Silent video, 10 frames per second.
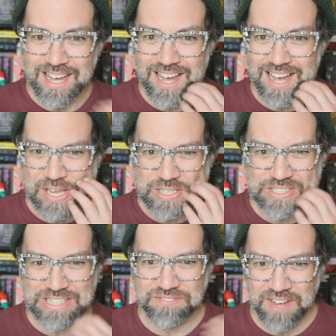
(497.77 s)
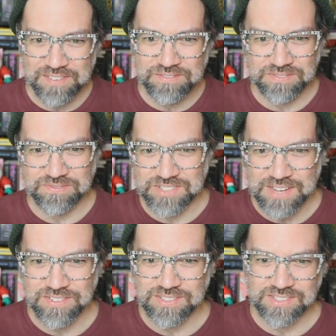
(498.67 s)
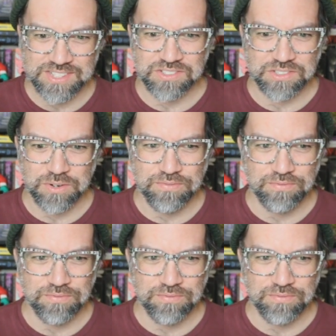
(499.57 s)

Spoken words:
6, 5, 7, 6, 3,